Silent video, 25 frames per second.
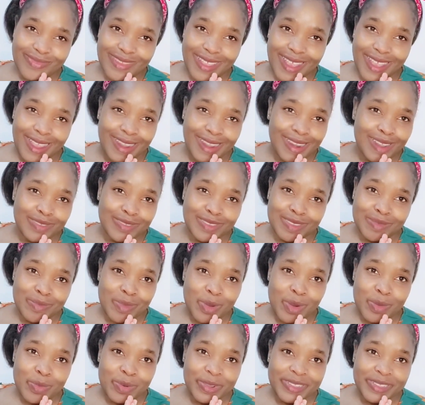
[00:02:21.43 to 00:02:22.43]
I love
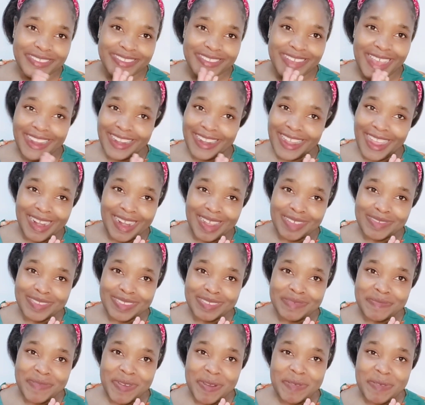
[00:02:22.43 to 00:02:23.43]
Zimbabweans and I love
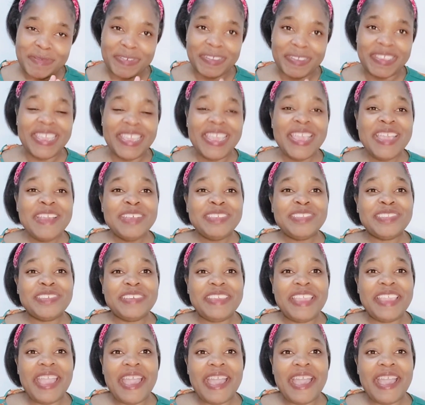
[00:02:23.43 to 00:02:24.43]
Zimbabwe. So
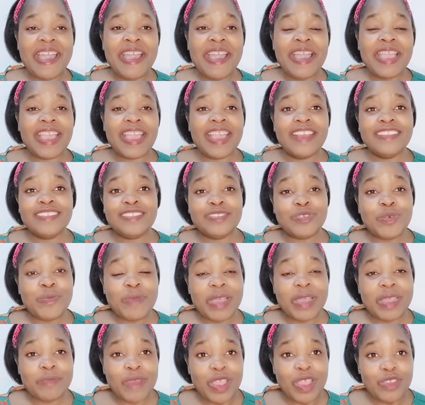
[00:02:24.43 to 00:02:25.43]
yeah, guys, don't
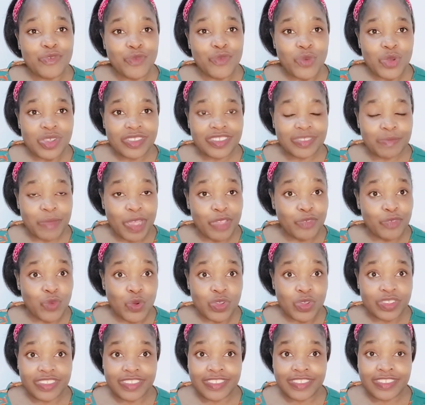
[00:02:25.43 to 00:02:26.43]
mind my voice. My
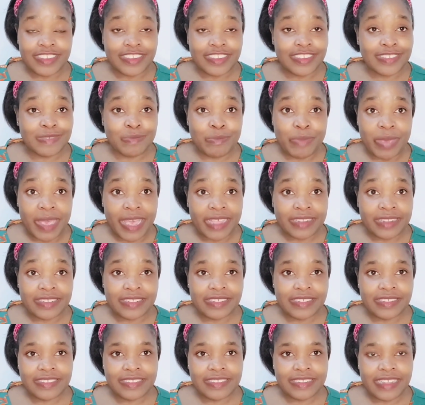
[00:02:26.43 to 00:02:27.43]
voice is just bad
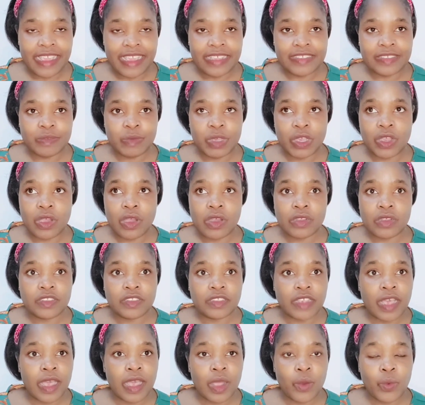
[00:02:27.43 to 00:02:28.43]
these days
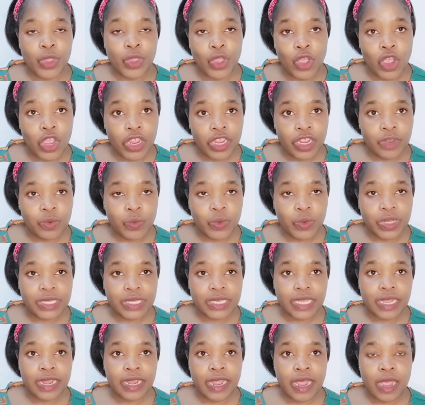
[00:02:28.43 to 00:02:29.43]
because we are in
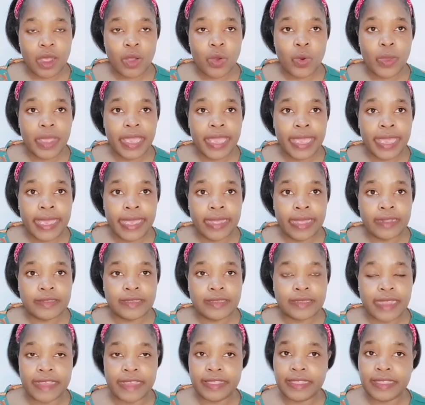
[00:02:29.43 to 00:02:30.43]
winter now,
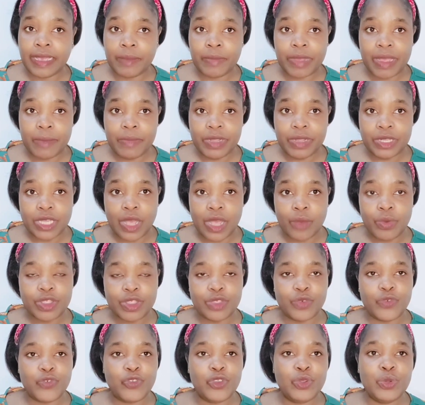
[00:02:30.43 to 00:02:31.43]
and I think I'm coming down
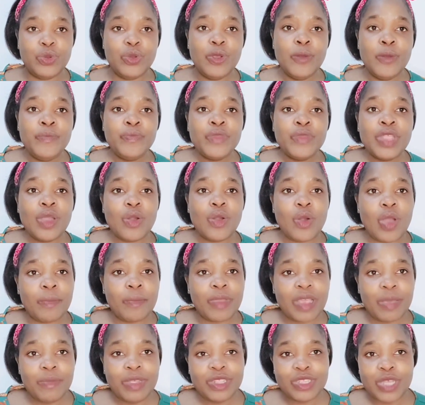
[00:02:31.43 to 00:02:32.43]
with a flu or I'm
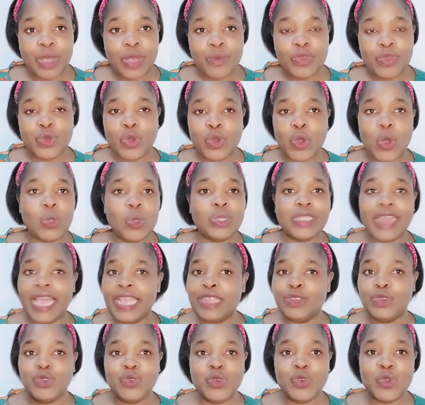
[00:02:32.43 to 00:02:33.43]
coming down with a cold.
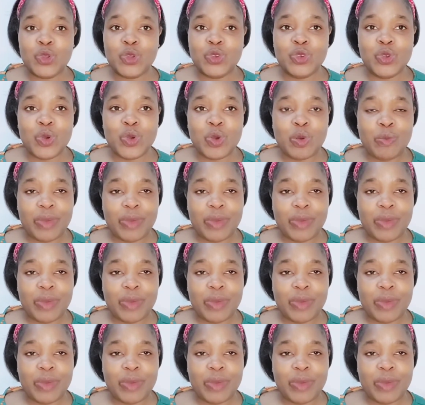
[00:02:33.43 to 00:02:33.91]
I do not know.